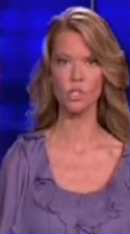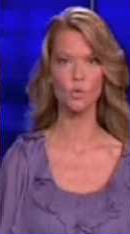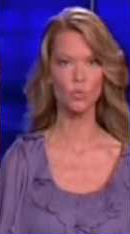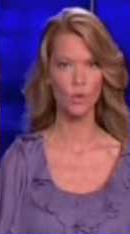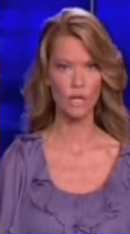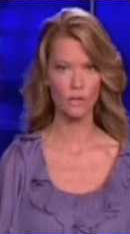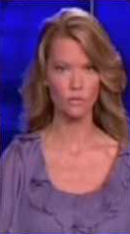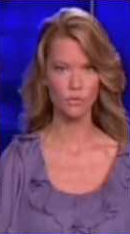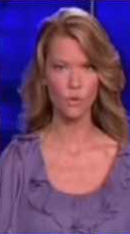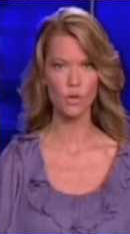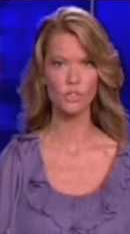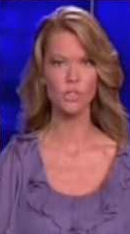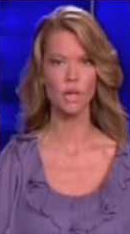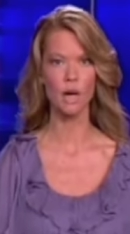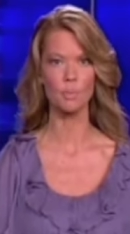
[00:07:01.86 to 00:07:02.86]
to
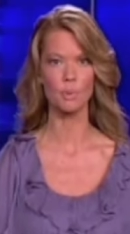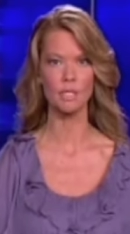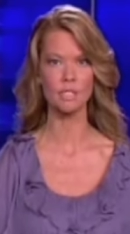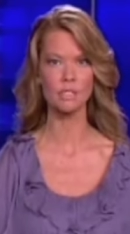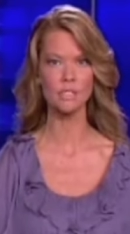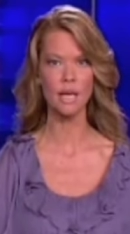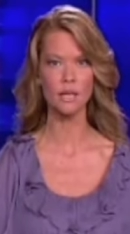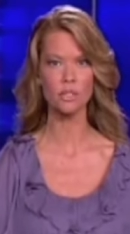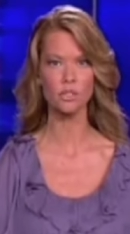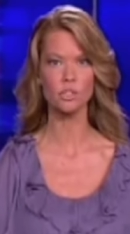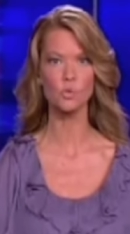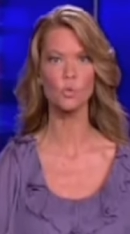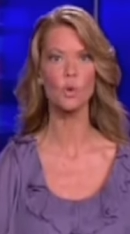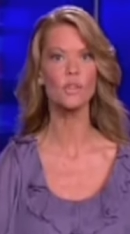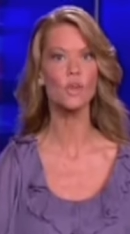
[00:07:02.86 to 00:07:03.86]
reinforce the company's
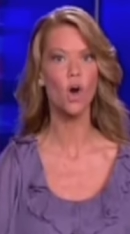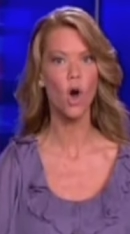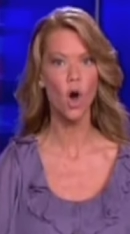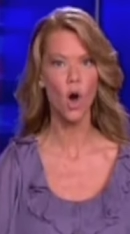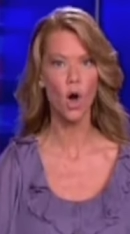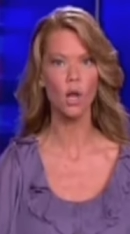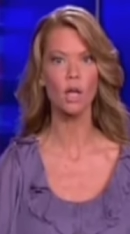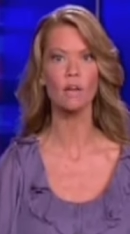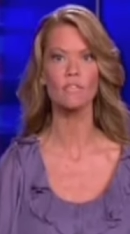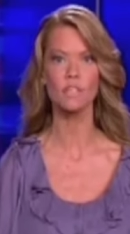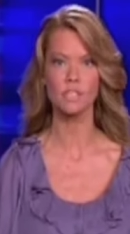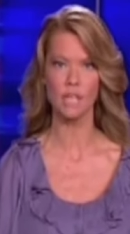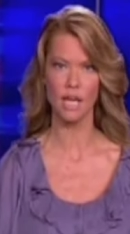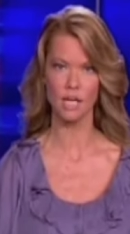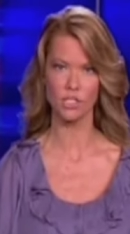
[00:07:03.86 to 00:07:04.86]
standards with all of
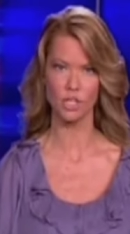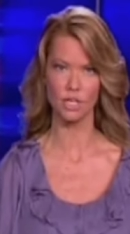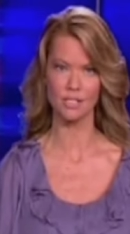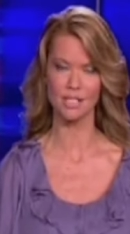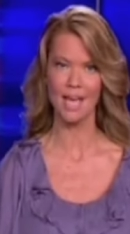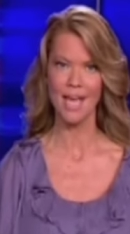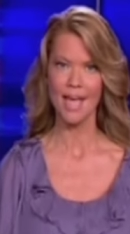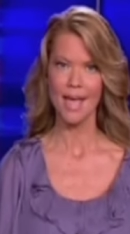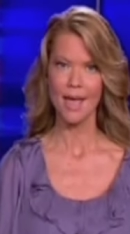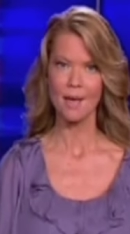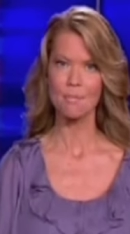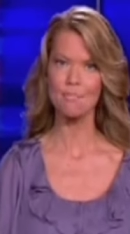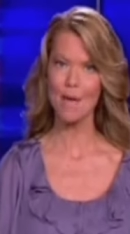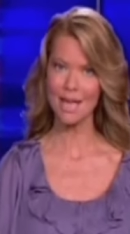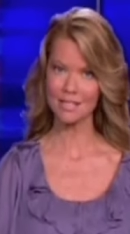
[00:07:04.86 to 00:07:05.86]
its agents.
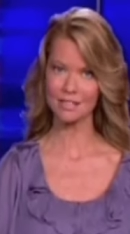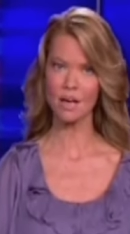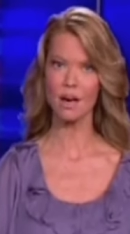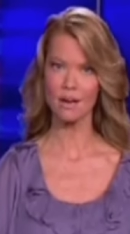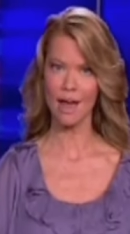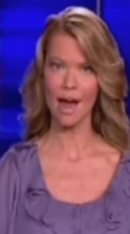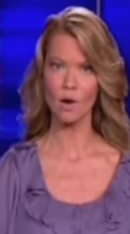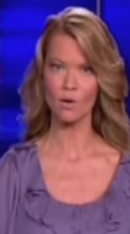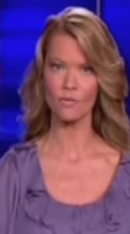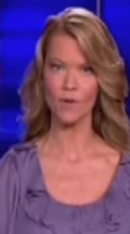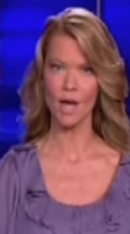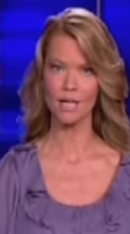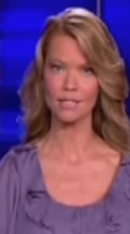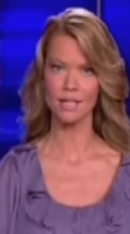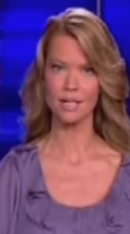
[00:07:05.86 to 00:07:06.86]
Based on our
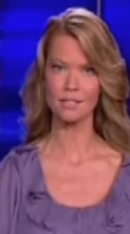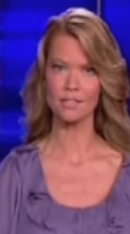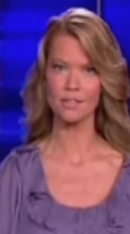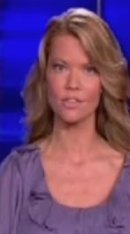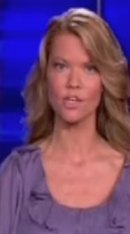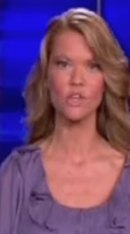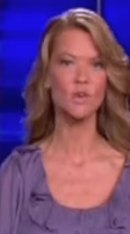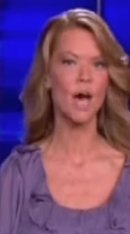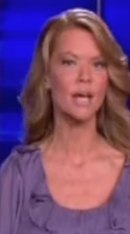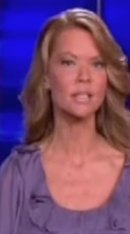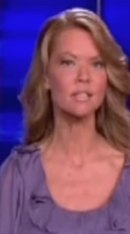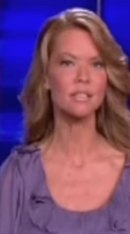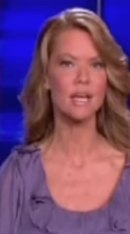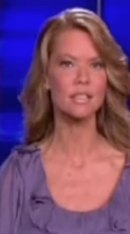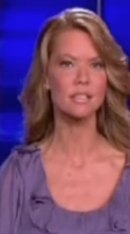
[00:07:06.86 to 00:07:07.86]
findings, the
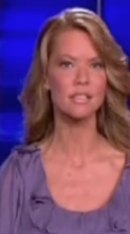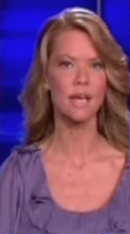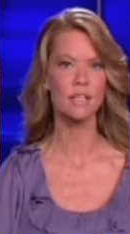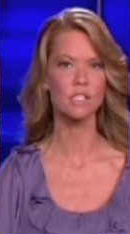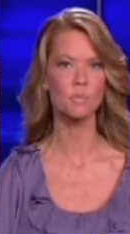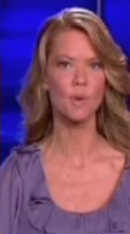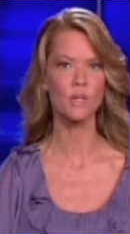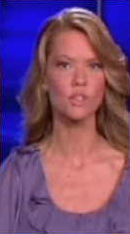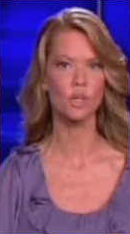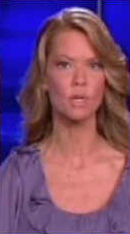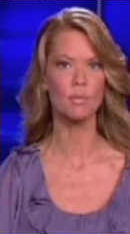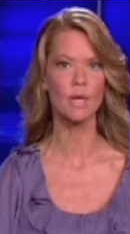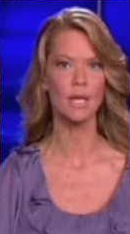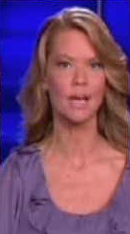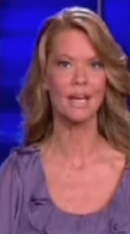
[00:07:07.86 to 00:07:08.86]
United States Senate Special
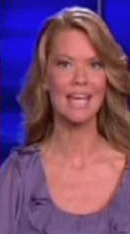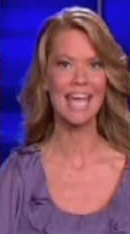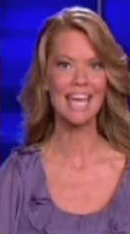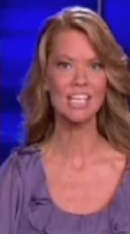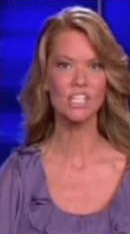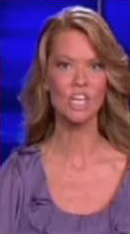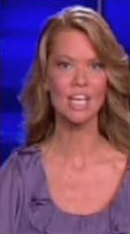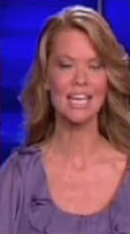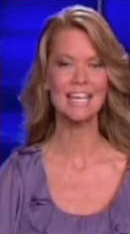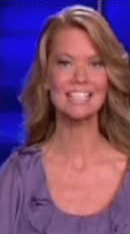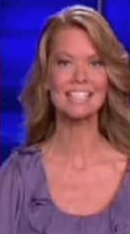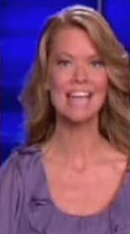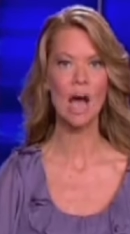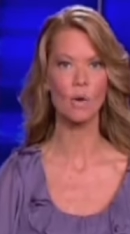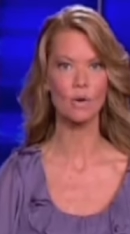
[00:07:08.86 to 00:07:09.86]
Committee on Aging
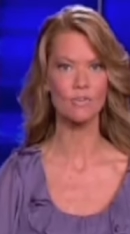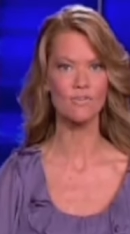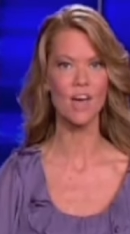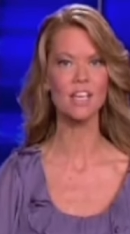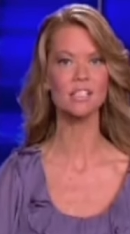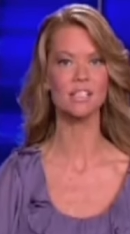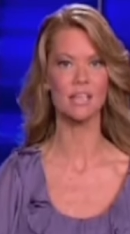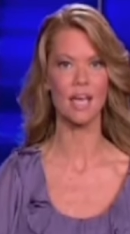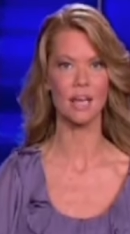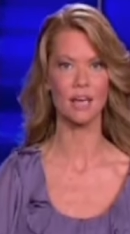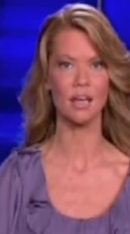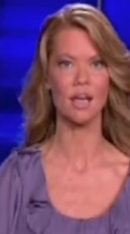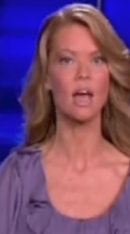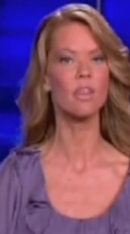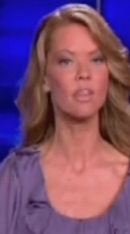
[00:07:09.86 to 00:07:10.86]
is now
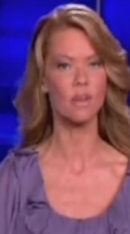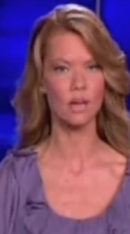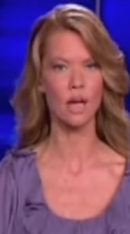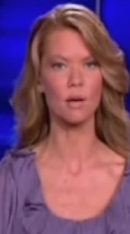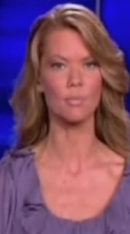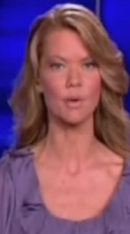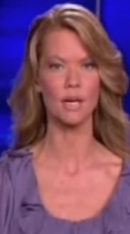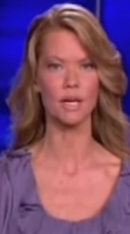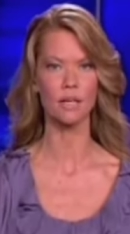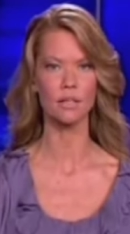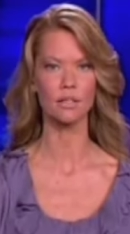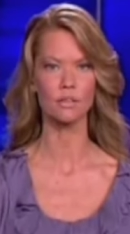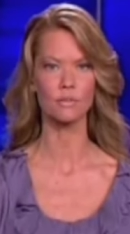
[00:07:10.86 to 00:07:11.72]
investigating the company.